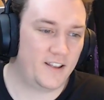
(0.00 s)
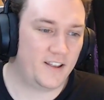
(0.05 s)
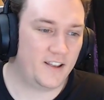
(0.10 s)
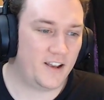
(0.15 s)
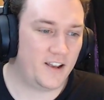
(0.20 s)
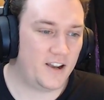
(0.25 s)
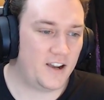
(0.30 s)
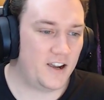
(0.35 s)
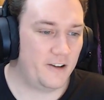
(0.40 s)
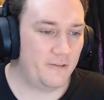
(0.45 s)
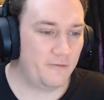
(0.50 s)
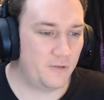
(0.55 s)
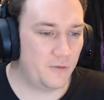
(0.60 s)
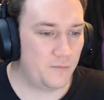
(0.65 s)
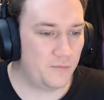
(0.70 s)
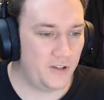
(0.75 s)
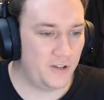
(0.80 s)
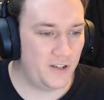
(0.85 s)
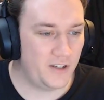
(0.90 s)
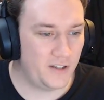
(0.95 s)
Everyone
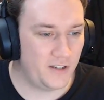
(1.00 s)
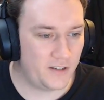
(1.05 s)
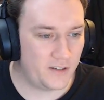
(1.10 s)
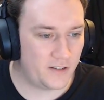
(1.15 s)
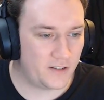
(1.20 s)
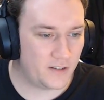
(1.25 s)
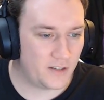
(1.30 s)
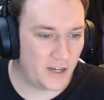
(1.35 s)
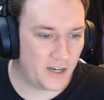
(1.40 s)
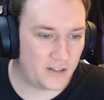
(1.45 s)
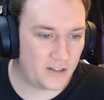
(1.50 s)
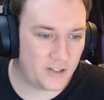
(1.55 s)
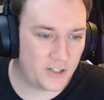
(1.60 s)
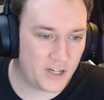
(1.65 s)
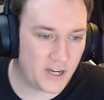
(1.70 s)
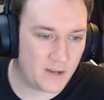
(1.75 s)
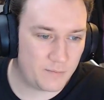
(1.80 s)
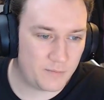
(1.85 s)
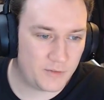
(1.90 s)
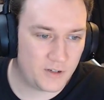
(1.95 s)
please like the
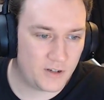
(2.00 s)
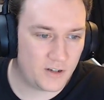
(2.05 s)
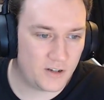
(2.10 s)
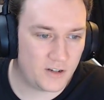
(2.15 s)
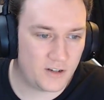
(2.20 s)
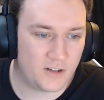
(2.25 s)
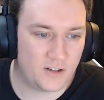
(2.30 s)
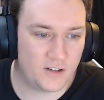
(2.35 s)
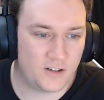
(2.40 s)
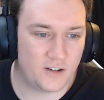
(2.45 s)
chapter.